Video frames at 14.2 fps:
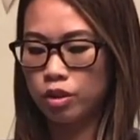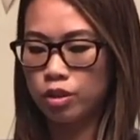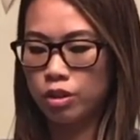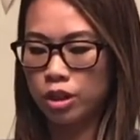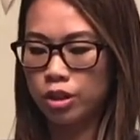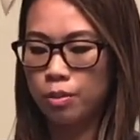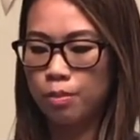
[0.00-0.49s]

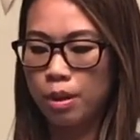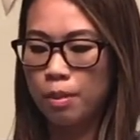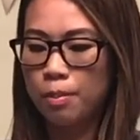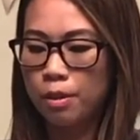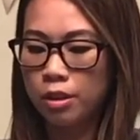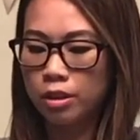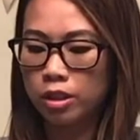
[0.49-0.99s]
construction
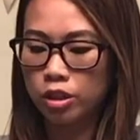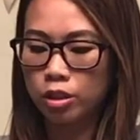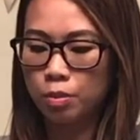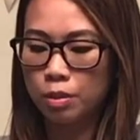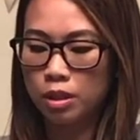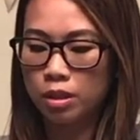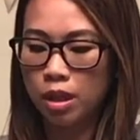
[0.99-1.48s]
paper,
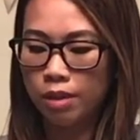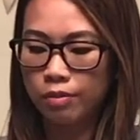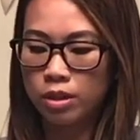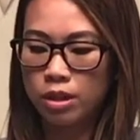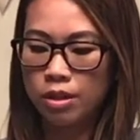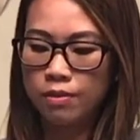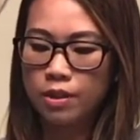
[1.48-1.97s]
it should be
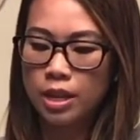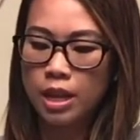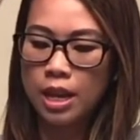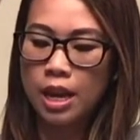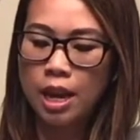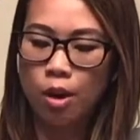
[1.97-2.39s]
soft enough.